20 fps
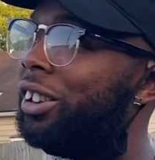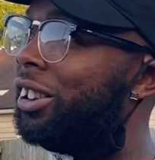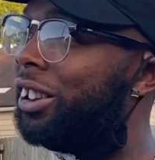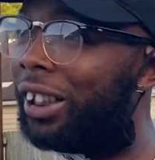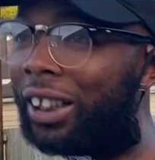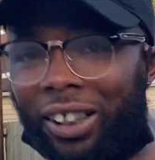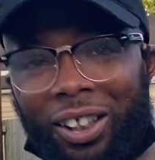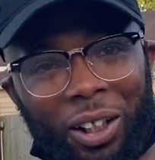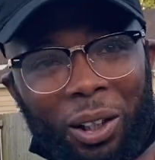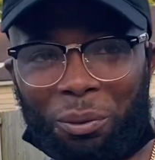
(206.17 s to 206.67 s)

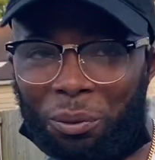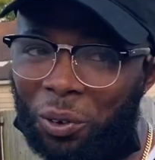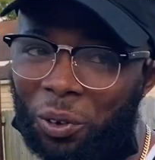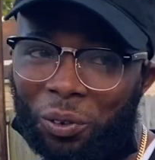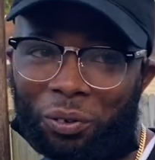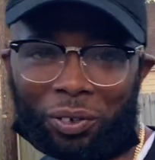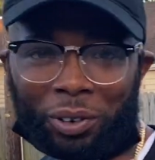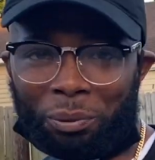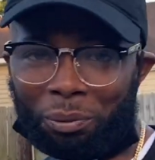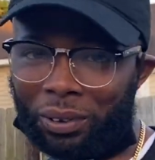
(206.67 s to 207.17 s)
shit come so,
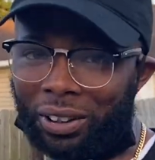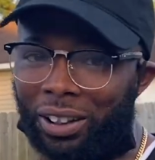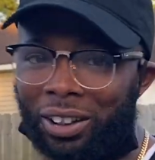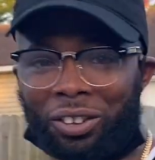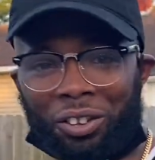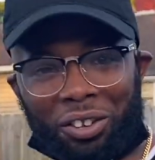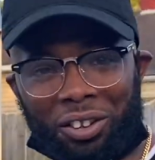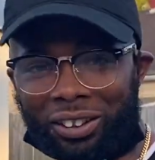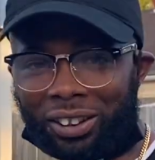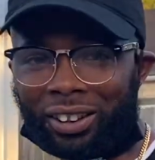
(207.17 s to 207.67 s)
Yeah, just
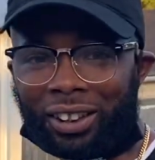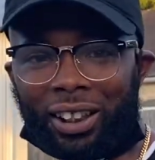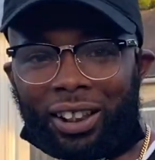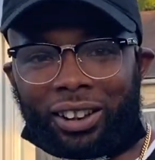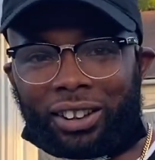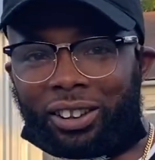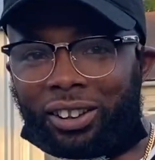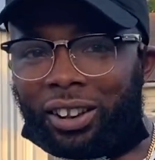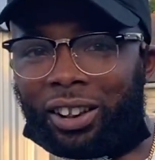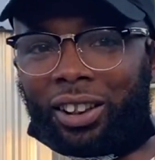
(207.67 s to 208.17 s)
something
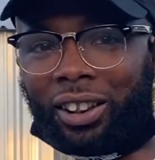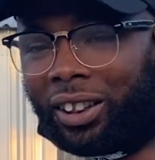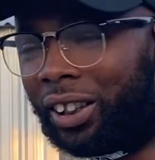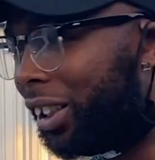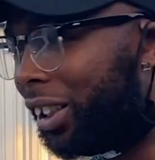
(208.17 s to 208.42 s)
crazy happened.